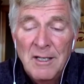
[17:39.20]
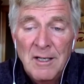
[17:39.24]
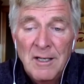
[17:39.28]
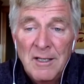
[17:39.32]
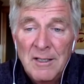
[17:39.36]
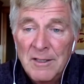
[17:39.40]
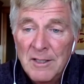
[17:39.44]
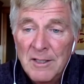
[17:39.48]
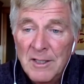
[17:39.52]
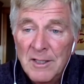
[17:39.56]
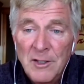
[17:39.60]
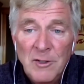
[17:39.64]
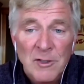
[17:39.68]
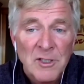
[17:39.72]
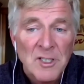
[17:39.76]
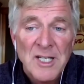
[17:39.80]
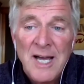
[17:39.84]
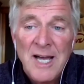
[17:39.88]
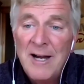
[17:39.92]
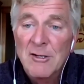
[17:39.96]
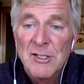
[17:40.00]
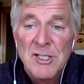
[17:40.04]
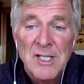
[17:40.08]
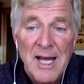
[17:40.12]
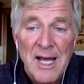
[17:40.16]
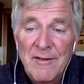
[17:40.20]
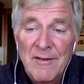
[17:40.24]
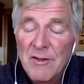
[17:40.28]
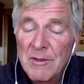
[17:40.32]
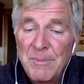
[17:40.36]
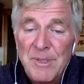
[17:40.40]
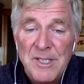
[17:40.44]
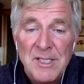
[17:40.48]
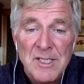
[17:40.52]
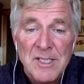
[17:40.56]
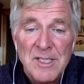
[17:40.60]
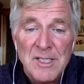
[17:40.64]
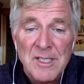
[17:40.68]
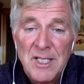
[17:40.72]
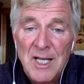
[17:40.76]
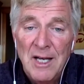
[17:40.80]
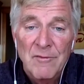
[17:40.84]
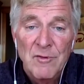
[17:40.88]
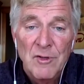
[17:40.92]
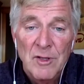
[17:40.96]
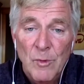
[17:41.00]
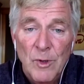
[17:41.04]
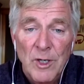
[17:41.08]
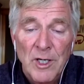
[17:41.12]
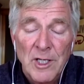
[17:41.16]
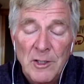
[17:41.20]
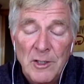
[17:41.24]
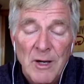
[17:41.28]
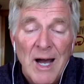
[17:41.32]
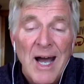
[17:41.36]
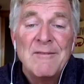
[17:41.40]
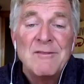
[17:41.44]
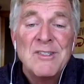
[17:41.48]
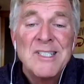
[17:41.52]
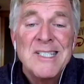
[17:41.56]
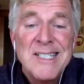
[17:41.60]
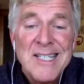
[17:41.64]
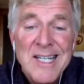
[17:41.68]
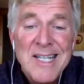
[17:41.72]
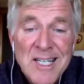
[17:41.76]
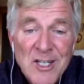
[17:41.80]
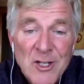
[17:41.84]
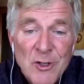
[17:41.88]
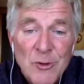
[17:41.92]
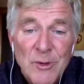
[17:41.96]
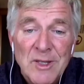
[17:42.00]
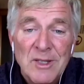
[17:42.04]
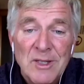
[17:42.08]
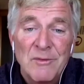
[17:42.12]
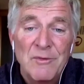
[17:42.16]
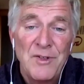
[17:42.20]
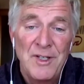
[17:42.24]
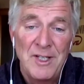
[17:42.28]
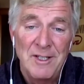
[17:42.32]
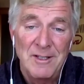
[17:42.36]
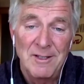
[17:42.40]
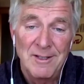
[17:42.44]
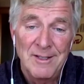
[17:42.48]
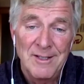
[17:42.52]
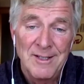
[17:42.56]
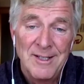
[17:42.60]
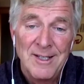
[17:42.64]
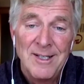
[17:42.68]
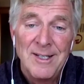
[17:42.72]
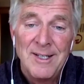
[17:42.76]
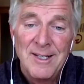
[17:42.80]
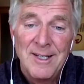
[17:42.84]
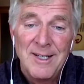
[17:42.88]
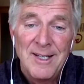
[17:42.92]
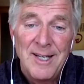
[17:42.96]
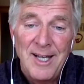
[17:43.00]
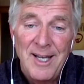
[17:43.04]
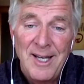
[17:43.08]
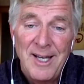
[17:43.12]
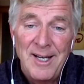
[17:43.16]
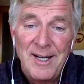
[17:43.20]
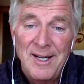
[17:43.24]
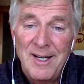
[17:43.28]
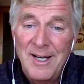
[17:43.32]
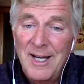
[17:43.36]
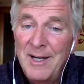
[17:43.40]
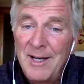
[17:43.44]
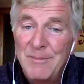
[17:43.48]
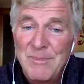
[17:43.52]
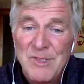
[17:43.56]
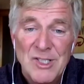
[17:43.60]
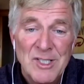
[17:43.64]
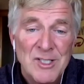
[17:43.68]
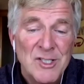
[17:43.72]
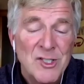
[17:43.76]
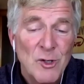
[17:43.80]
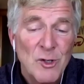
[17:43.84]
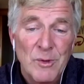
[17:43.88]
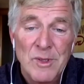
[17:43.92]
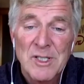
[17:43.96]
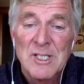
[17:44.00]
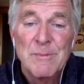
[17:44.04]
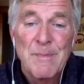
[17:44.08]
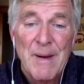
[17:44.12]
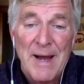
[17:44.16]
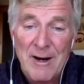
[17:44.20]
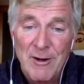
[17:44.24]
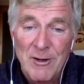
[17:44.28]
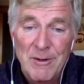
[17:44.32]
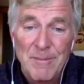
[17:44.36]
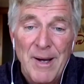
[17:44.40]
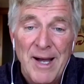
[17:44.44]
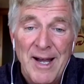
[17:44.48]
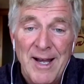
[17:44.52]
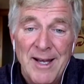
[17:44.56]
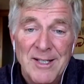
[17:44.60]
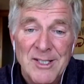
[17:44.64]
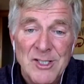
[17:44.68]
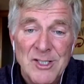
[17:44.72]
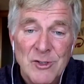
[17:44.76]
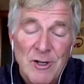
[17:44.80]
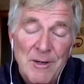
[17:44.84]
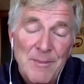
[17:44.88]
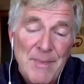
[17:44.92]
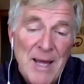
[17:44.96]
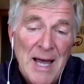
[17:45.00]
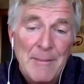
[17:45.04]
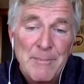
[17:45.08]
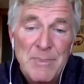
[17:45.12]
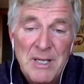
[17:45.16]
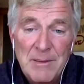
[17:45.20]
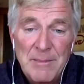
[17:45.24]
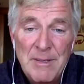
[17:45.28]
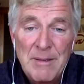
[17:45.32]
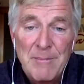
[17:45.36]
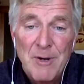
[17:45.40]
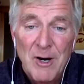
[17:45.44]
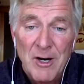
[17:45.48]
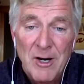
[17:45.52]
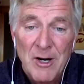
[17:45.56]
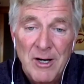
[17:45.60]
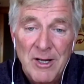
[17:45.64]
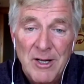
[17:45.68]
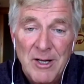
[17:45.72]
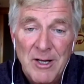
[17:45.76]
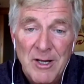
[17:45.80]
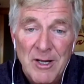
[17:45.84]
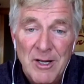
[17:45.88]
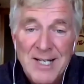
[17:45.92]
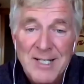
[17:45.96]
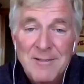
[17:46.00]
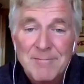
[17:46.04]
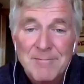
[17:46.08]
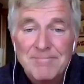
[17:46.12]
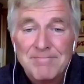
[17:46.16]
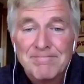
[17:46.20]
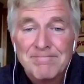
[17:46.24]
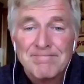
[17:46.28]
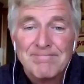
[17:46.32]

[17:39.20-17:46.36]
your entire staff at PCI for the work you do. I've seen you in the field, and I'm just so inspired by it. So I'm happy to be part of this event.